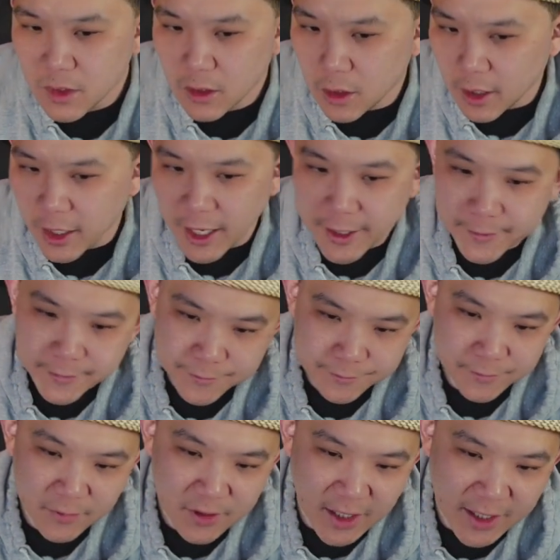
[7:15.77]
Okay,
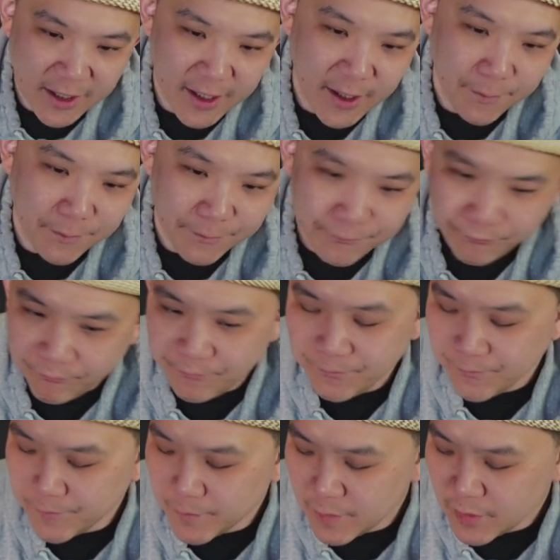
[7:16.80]
light it up.
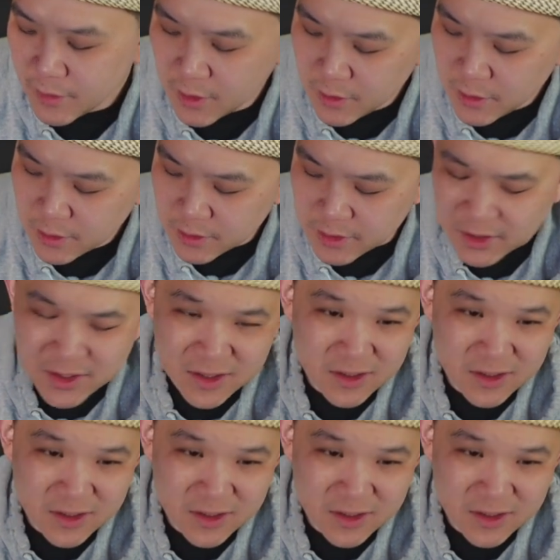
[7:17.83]
This